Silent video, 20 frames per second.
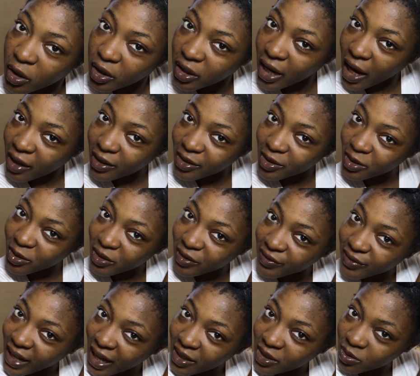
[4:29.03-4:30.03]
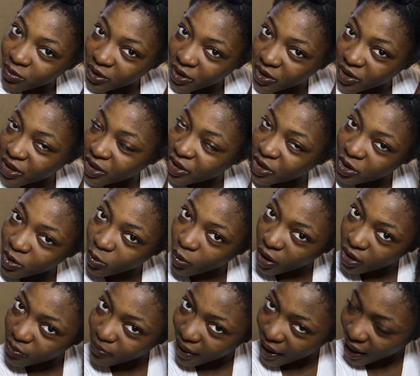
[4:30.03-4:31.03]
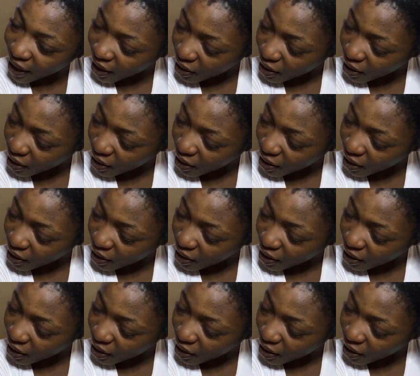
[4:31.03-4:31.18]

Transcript: how to do a flat twist, you can just watch my hand